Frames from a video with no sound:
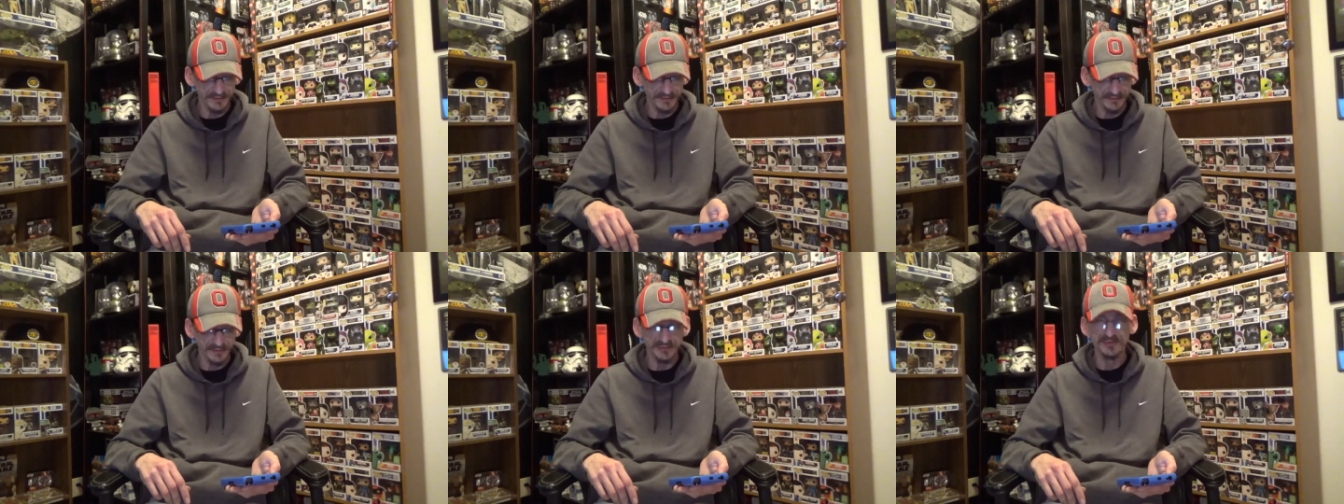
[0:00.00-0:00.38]

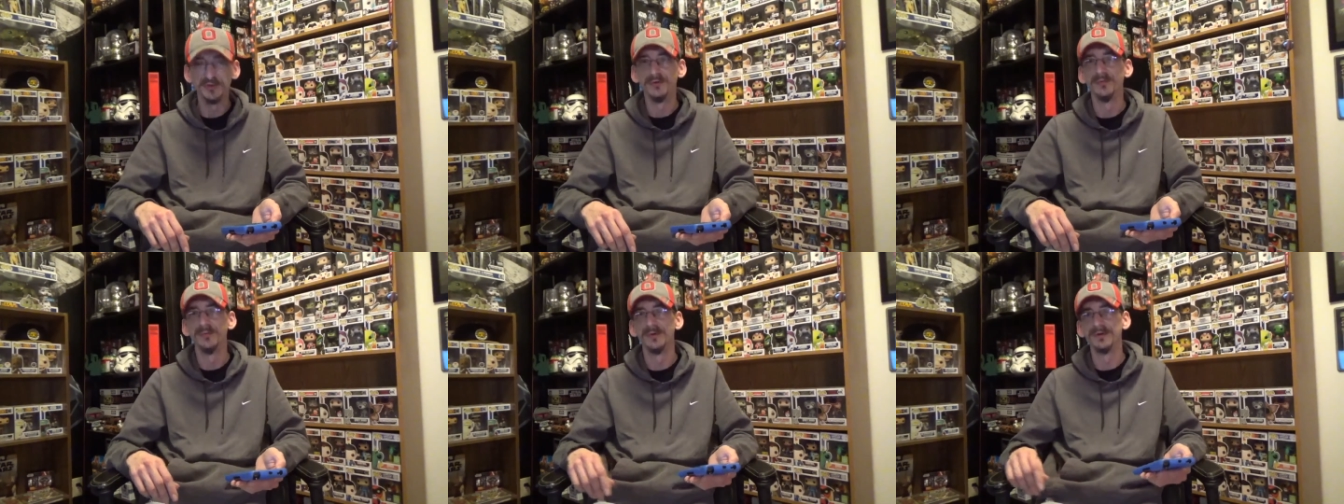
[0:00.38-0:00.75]

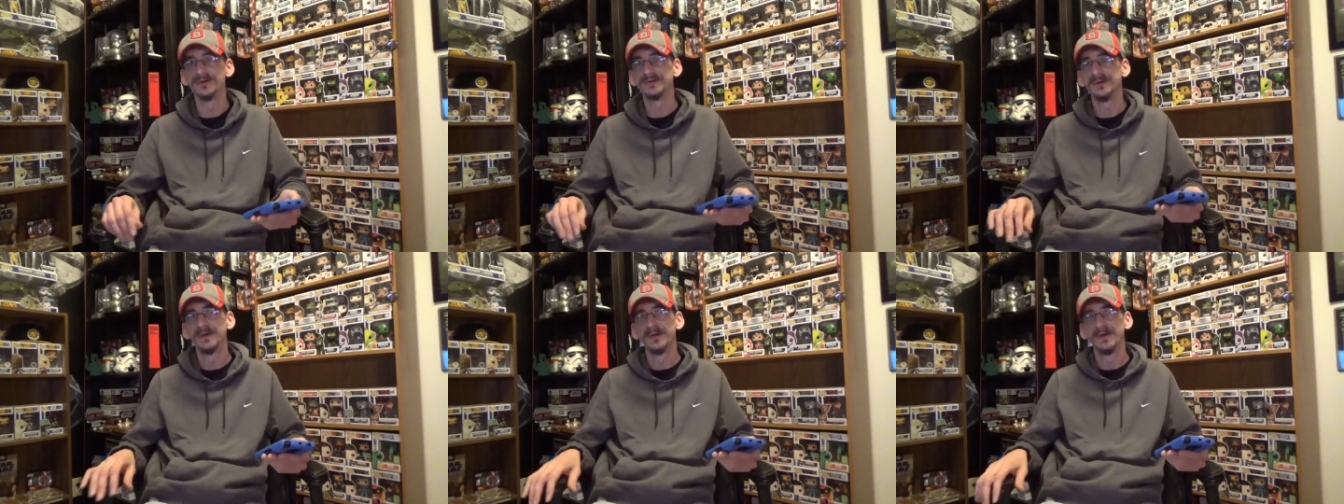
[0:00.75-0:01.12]

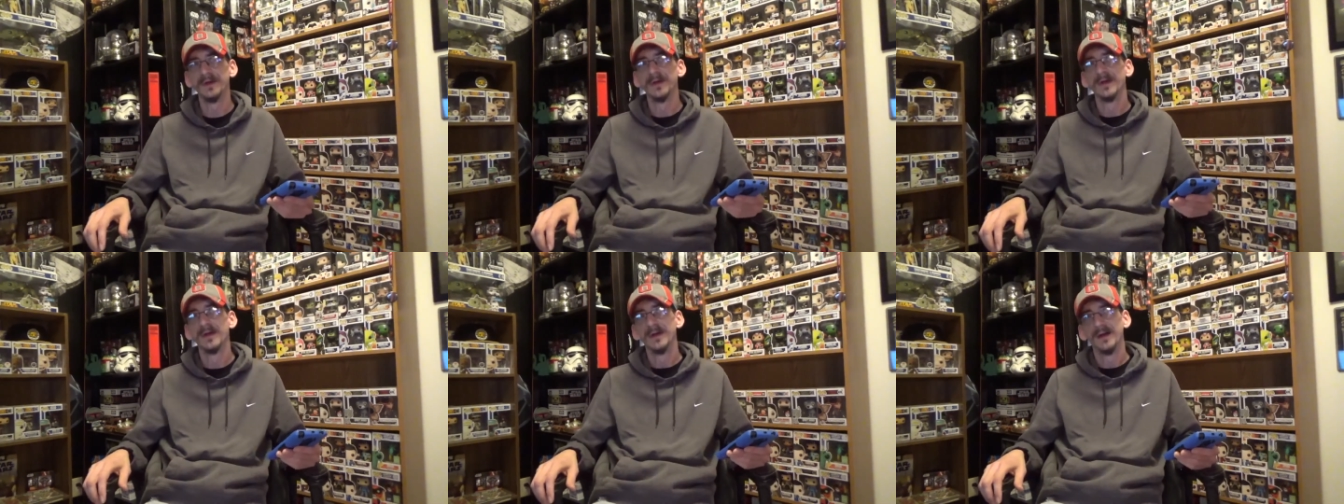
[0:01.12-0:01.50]
YouTubers?
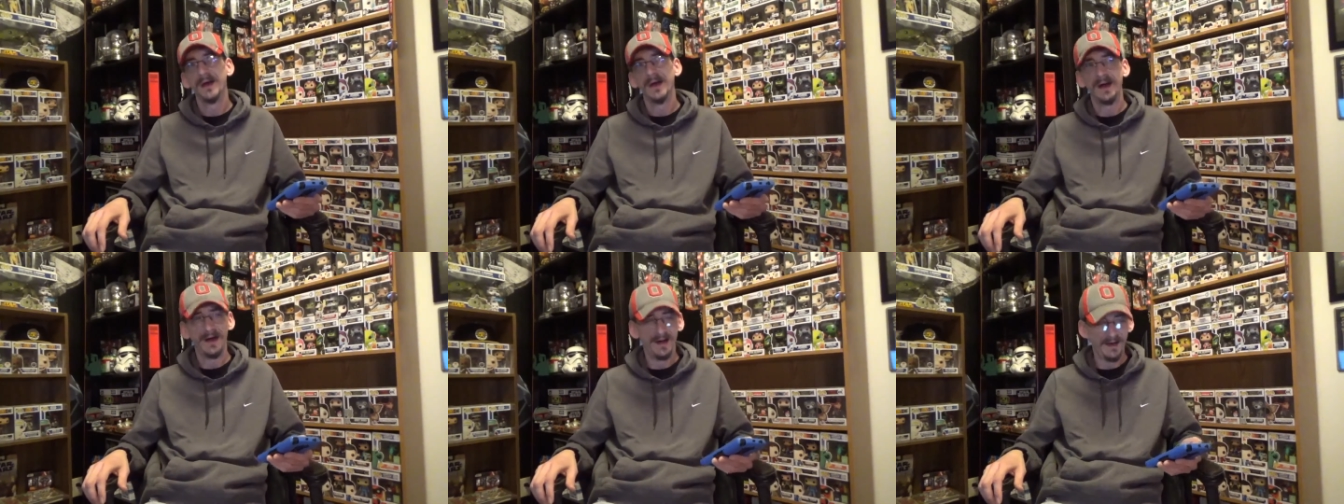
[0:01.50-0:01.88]

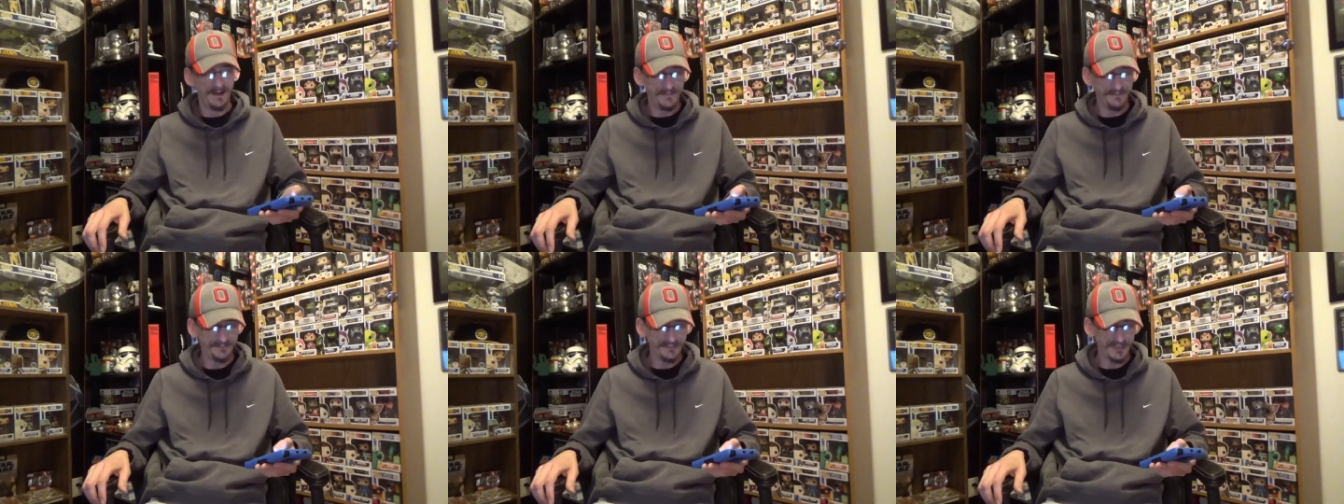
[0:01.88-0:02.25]

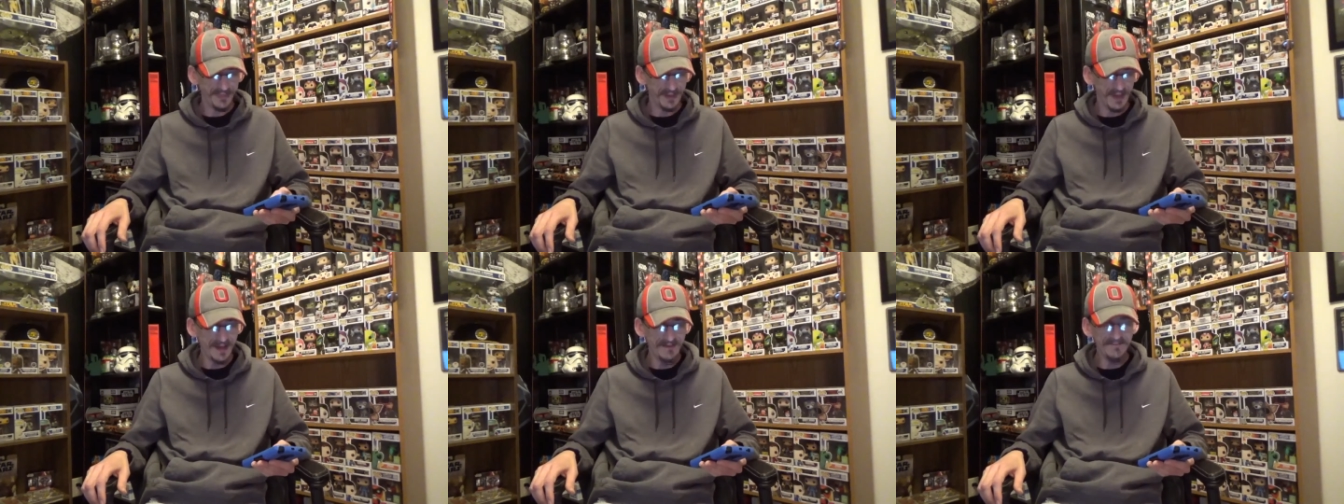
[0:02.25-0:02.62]
Um,
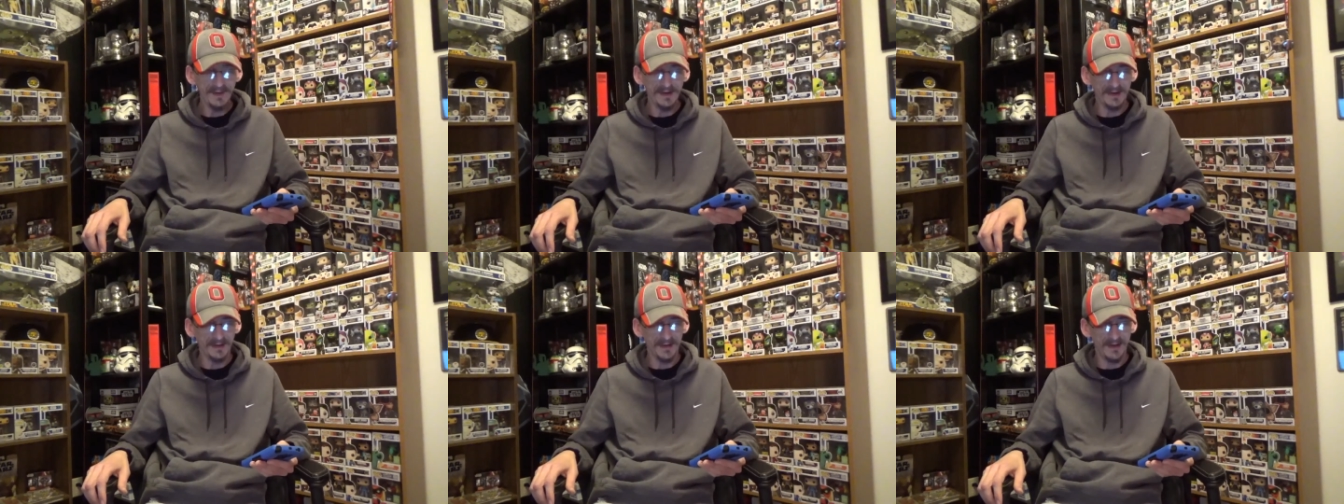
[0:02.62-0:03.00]
I've
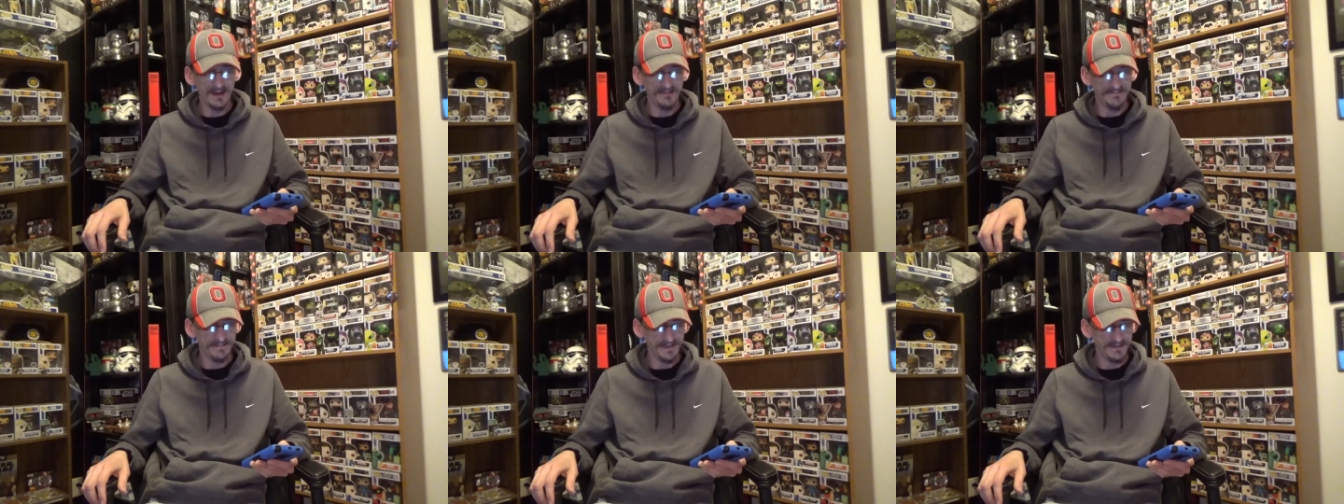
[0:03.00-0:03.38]
got a
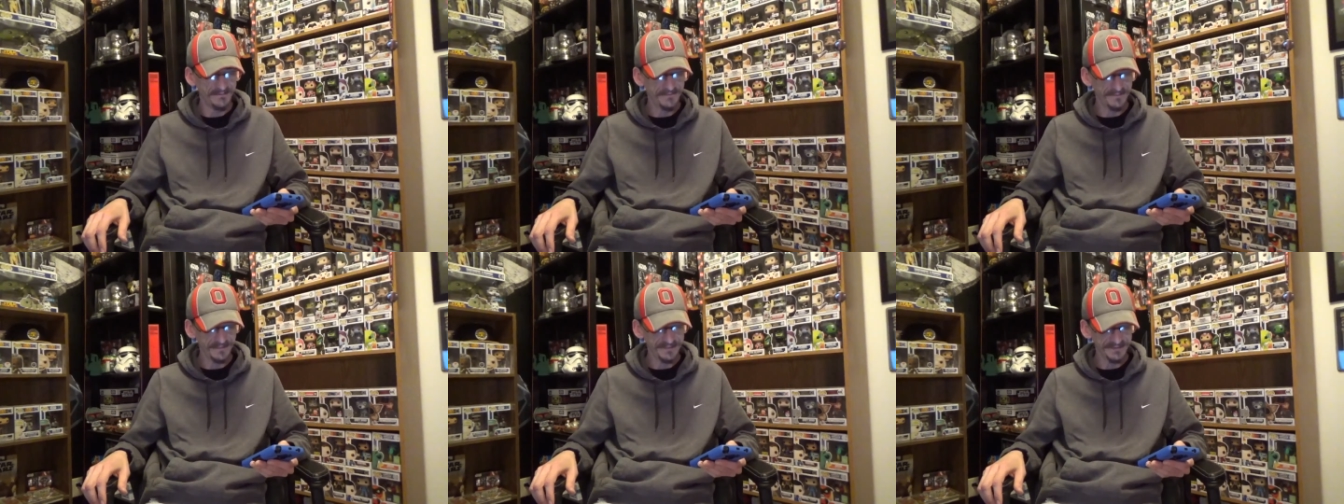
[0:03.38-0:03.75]
lot of
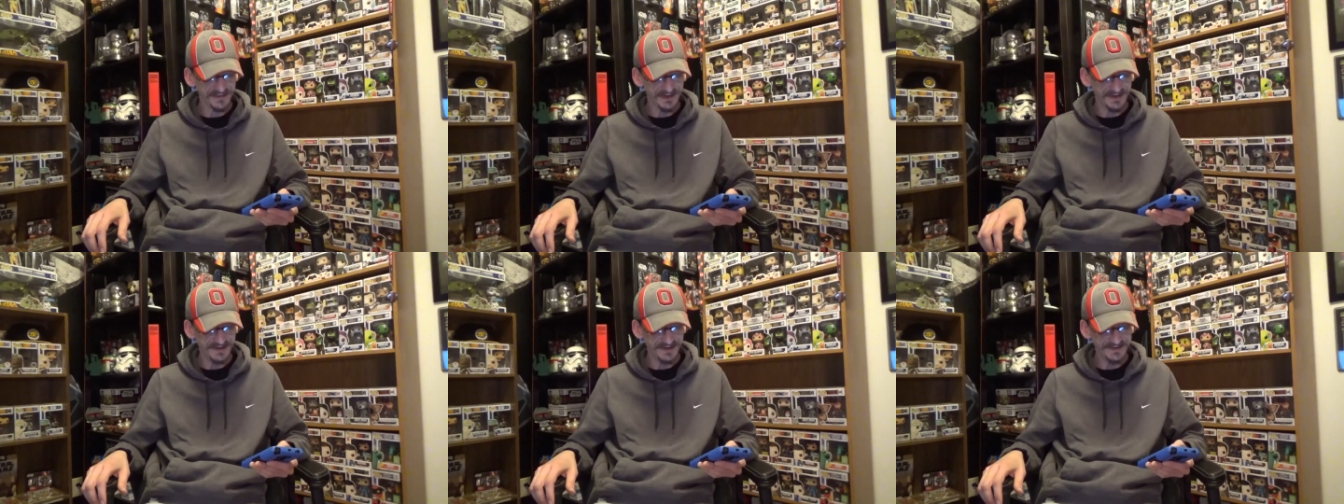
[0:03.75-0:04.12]
favorites,
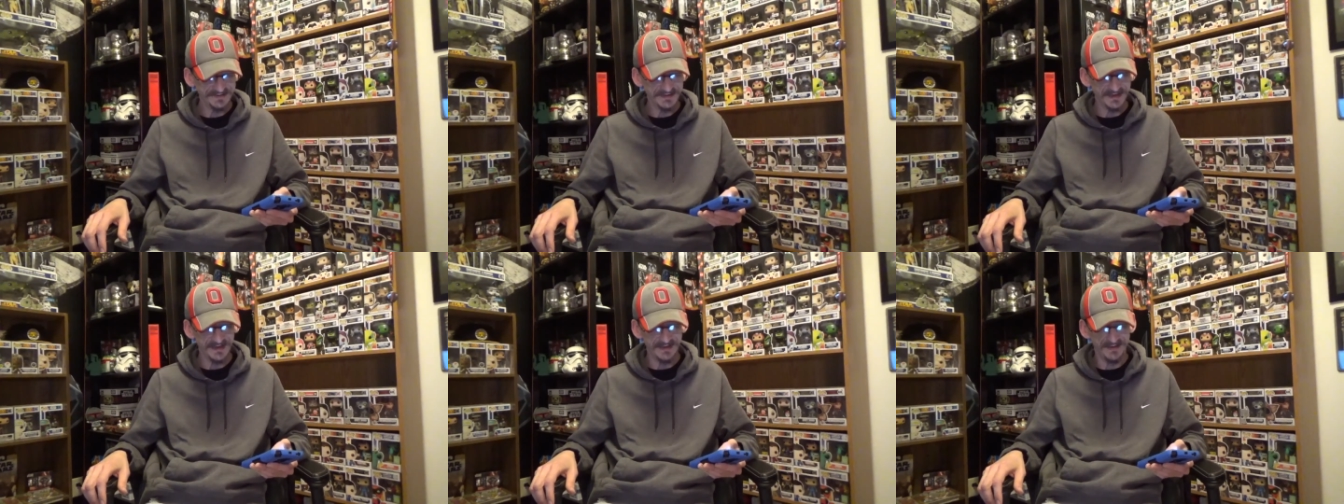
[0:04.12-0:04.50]

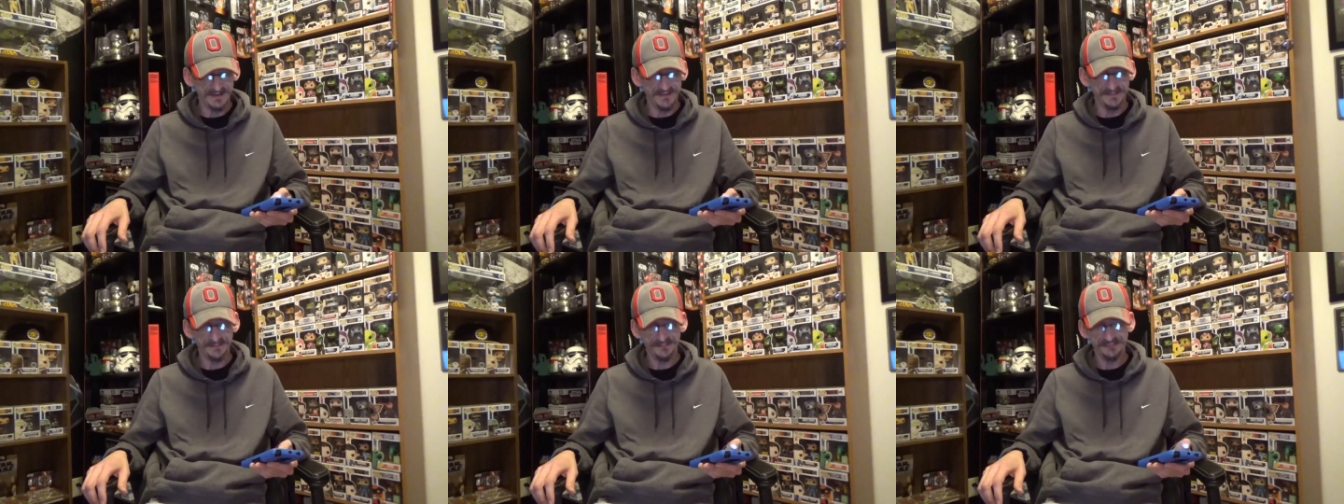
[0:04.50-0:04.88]
guys.
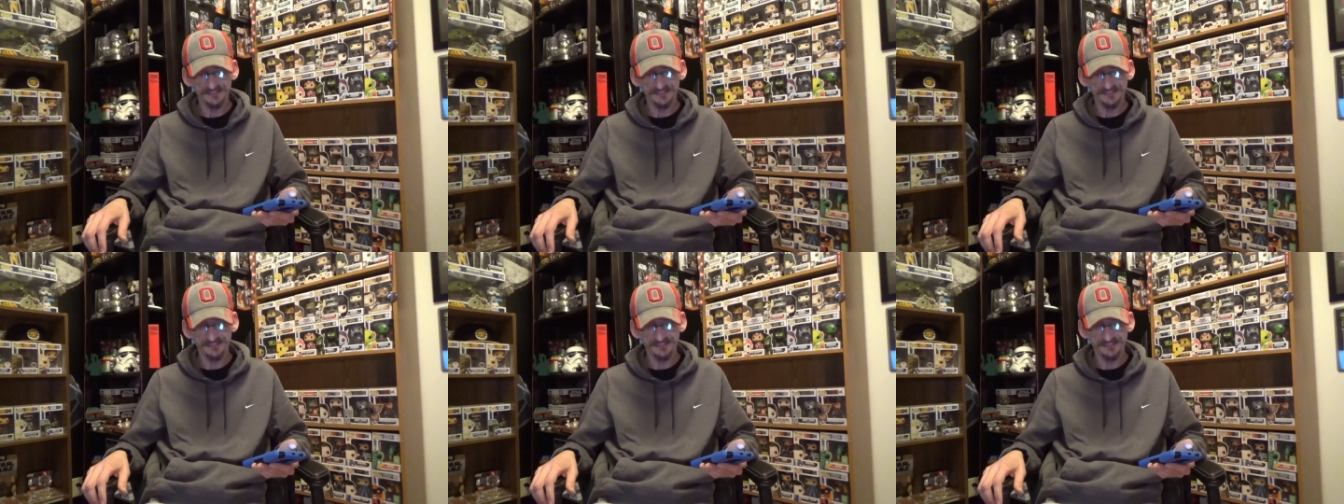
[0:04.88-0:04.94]
Um,